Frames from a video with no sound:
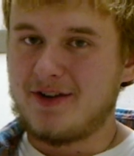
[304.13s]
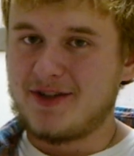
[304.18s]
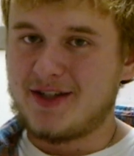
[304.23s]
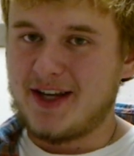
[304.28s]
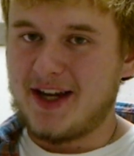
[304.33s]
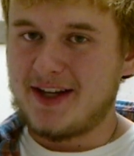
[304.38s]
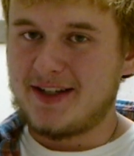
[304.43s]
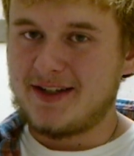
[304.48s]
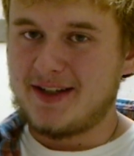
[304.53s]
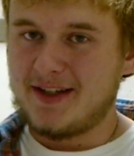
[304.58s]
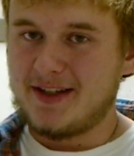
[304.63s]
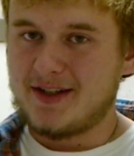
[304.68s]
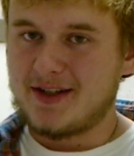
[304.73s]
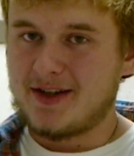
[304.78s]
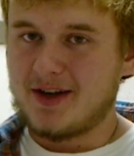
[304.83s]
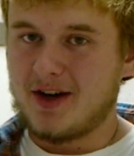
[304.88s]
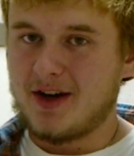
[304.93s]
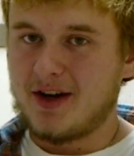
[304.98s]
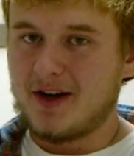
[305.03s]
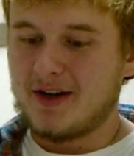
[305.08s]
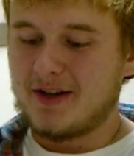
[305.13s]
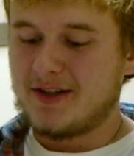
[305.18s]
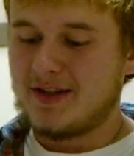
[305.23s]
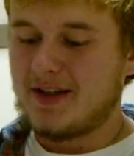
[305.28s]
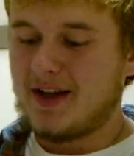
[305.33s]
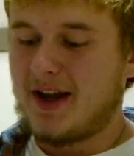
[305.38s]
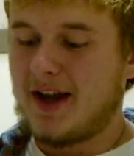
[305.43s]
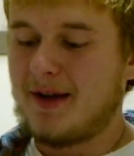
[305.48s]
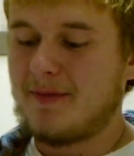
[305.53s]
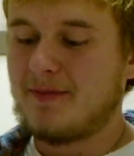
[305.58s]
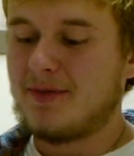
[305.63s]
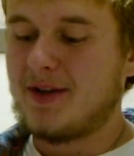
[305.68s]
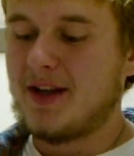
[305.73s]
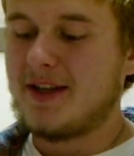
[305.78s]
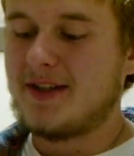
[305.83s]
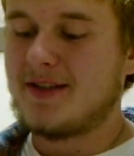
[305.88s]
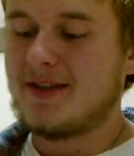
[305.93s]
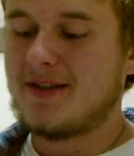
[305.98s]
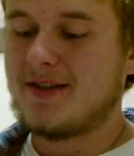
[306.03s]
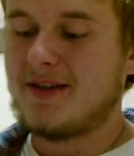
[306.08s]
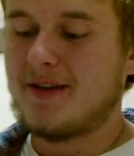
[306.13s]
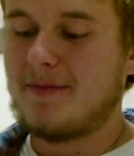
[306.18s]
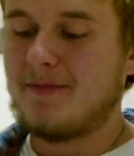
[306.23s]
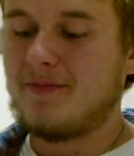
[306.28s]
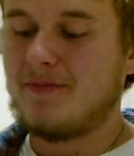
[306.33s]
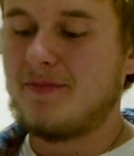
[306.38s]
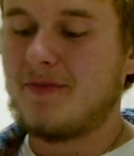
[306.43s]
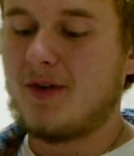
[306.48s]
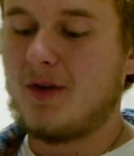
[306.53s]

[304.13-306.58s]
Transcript: takes these cards and places them